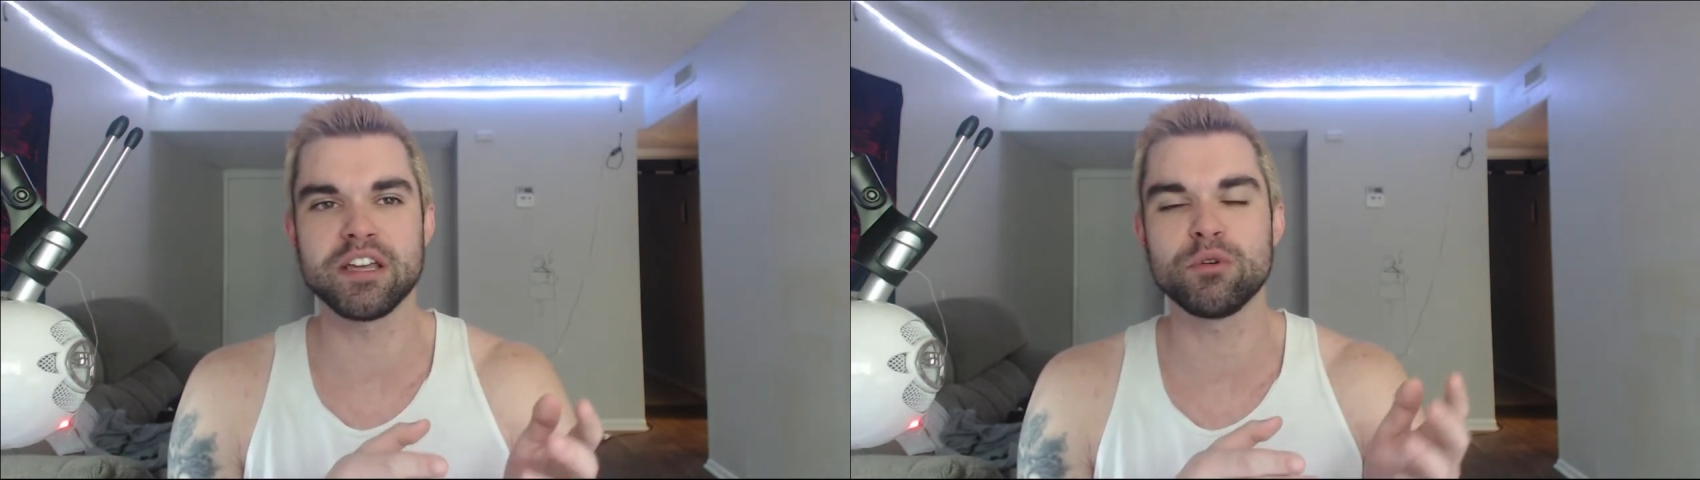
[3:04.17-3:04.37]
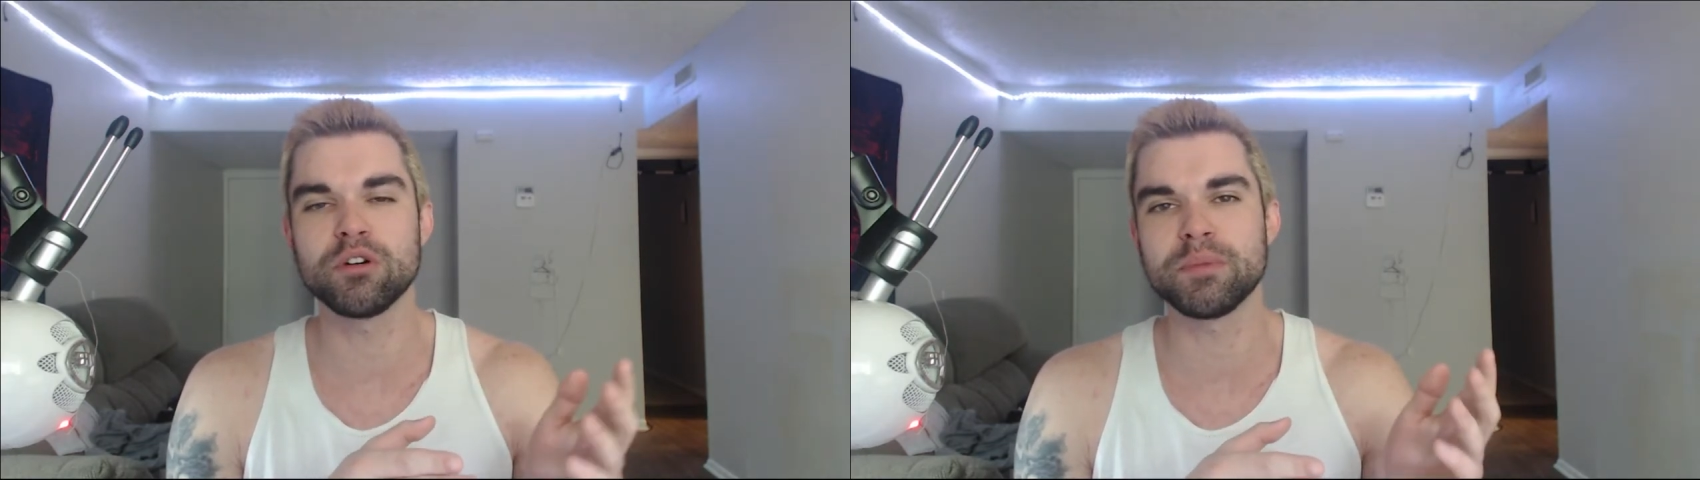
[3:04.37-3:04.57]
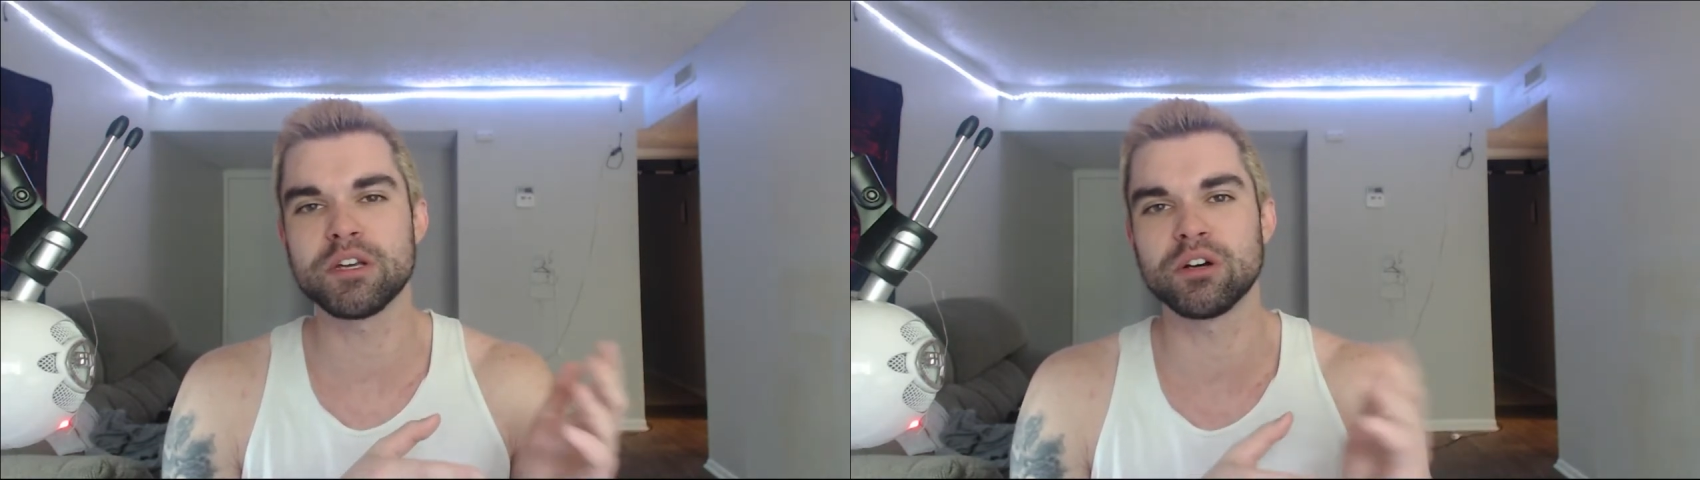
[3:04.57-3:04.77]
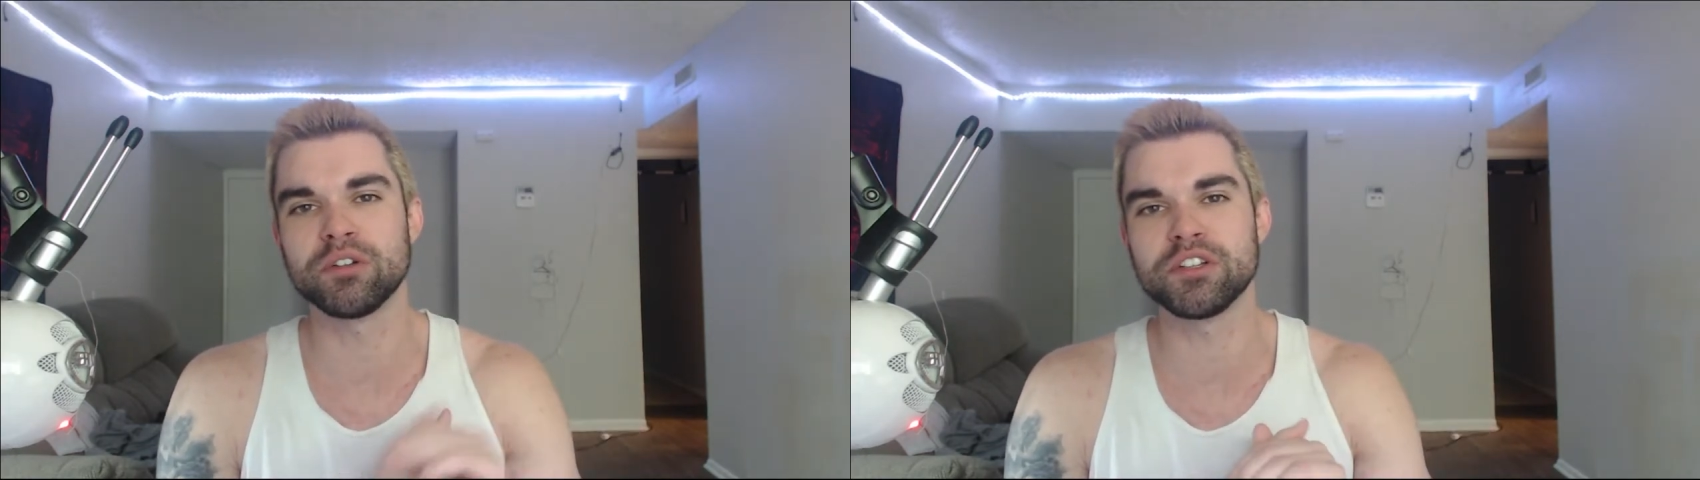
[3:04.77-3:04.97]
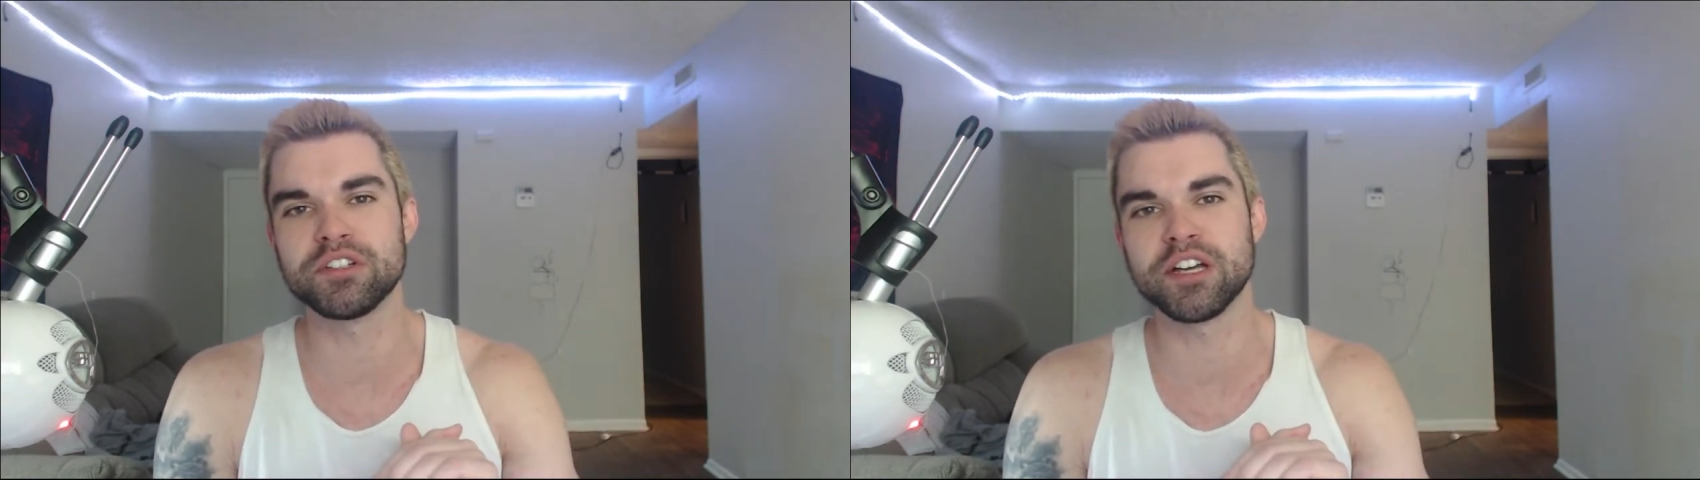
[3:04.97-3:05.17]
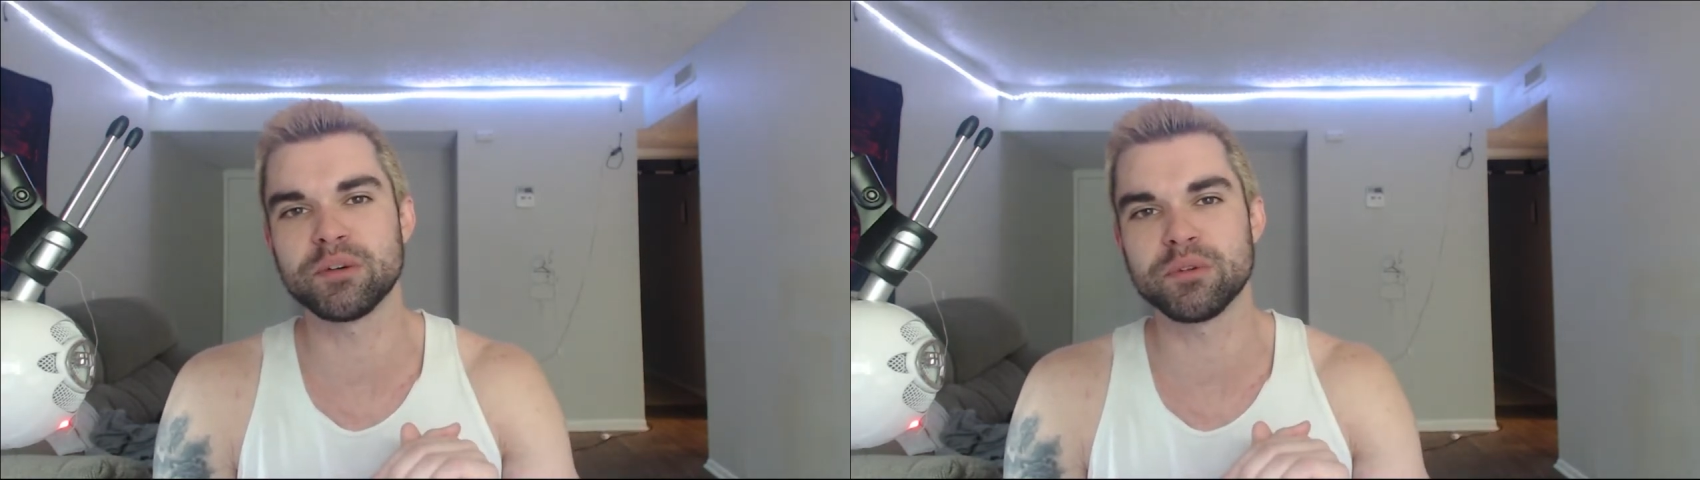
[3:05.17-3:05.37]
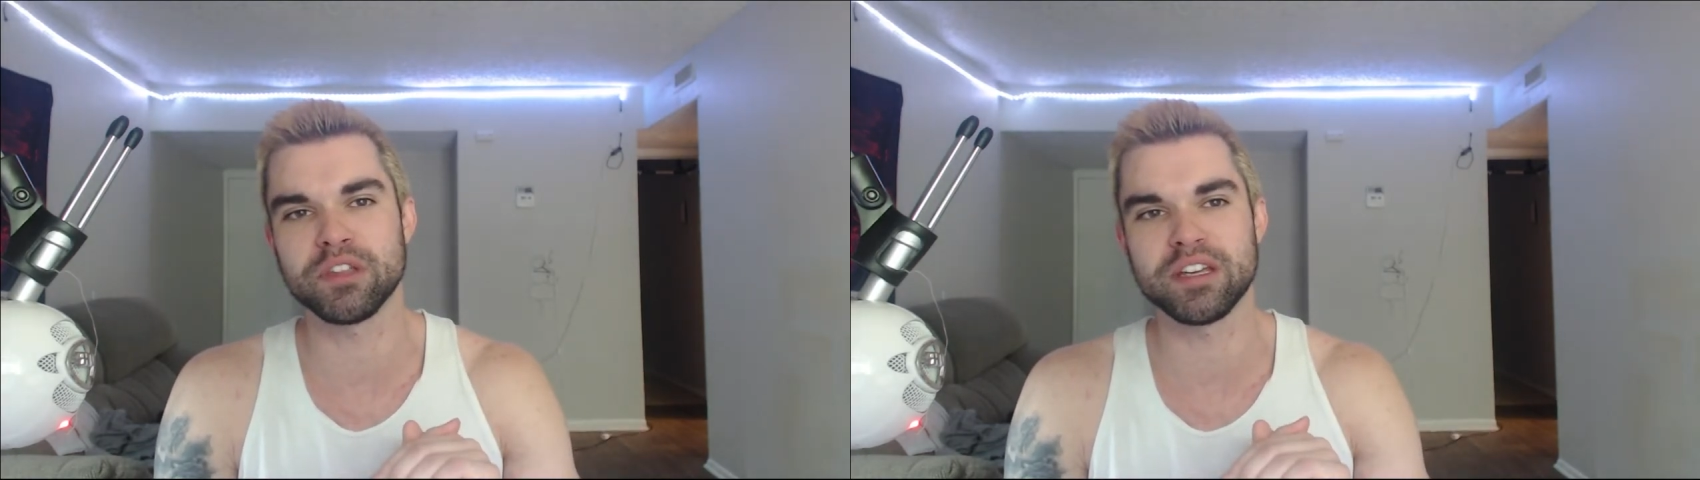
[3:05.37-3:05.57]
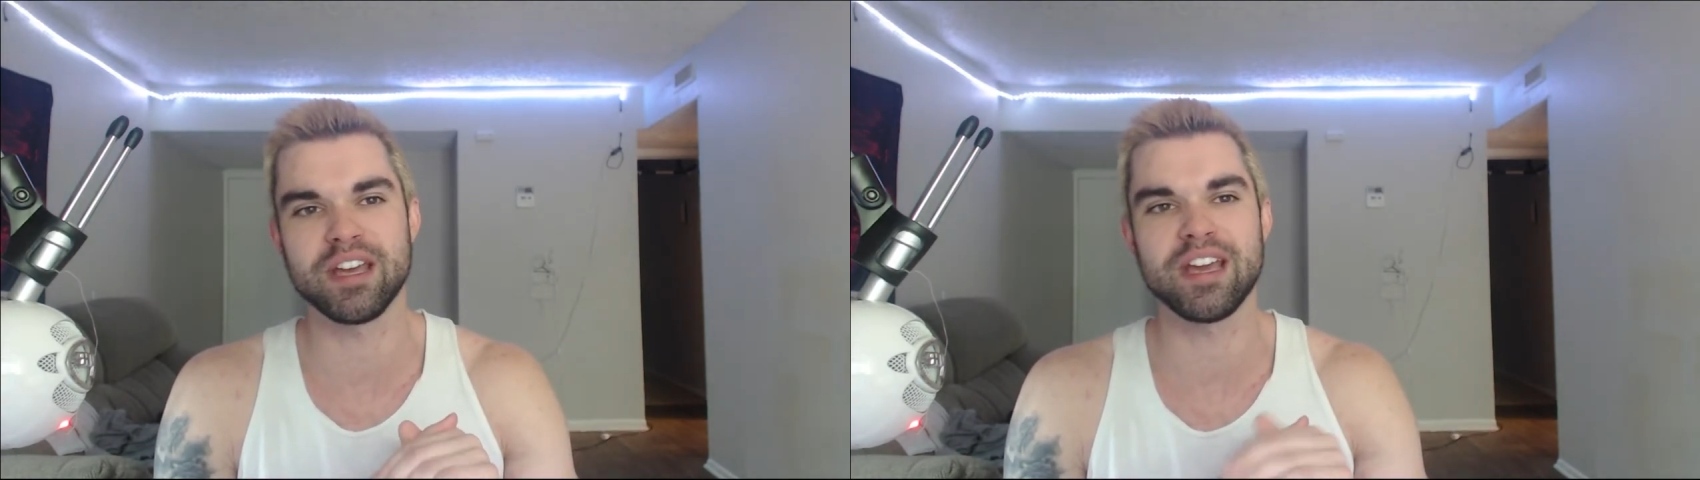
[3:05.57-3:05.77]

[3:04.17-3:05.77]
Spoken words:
will be calling you down with like